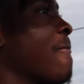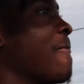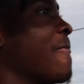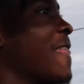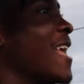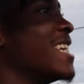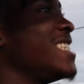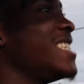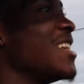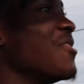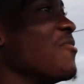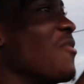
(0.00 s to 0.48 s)

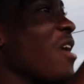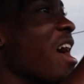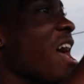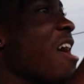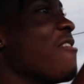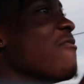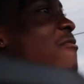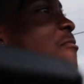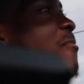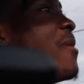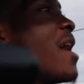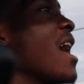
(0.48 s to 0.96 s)
and she oh,
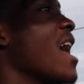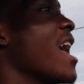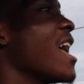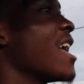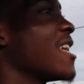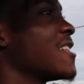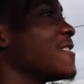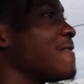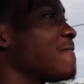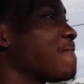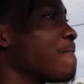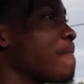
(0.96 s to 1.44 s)
waving back.
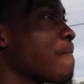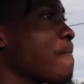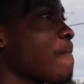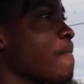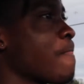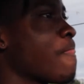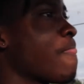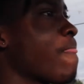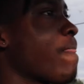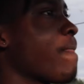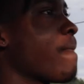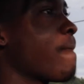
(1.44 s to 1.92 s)

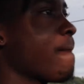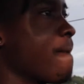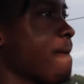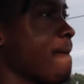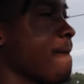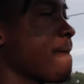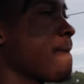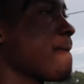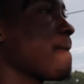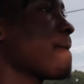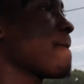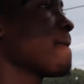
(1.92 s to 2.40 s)

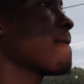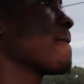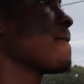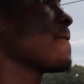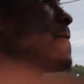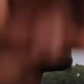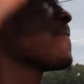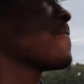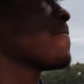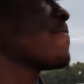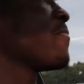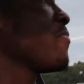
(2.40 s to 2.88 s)

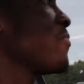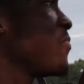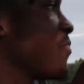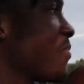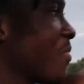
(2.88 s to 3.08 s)
Okay. Oh,